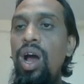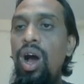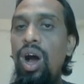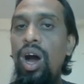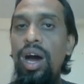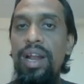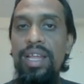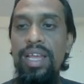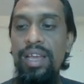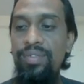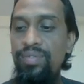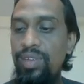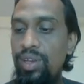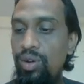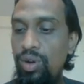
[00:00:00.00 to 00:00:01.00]
Or
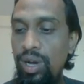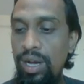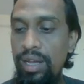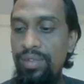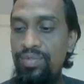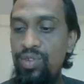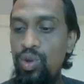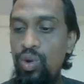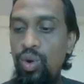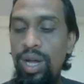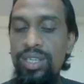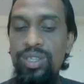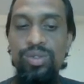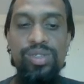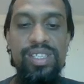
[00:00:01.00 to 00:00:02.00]
if you
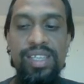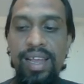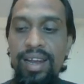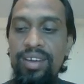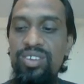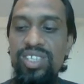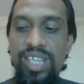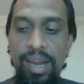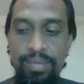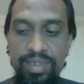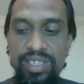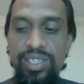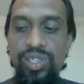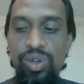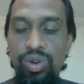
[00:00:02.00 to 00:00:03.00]
want to sell any
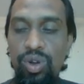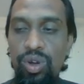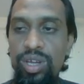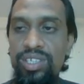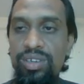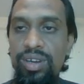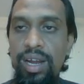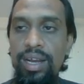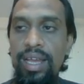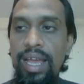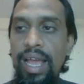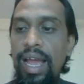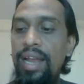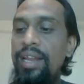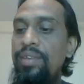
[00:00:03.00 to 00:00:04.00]
service
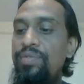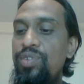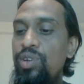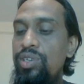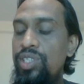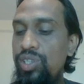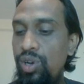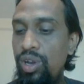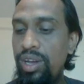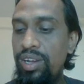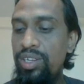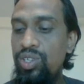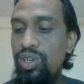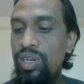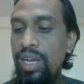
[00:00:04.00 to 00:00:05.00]
geolocationally, and if your
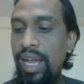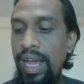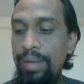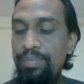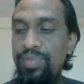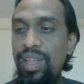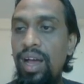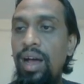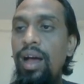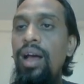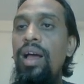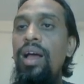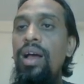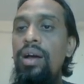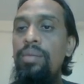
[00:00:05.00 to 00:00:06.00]
geolocation have the
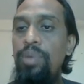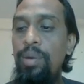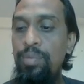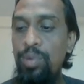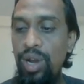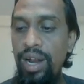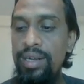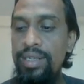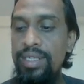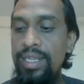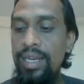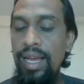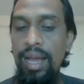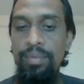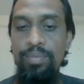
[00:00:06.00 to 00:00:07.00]

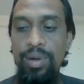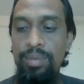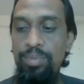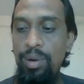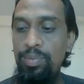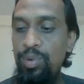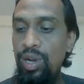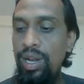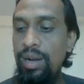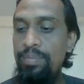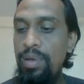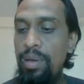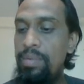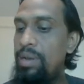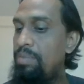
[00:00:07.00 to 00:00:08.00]
popularity, a popular
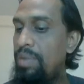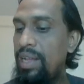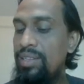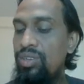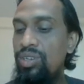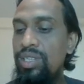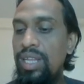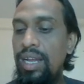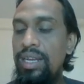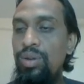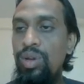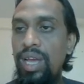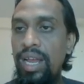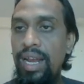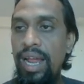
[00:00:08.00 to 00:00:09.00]
payment method, then you
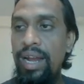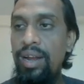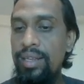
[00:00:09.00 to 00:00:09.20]
can add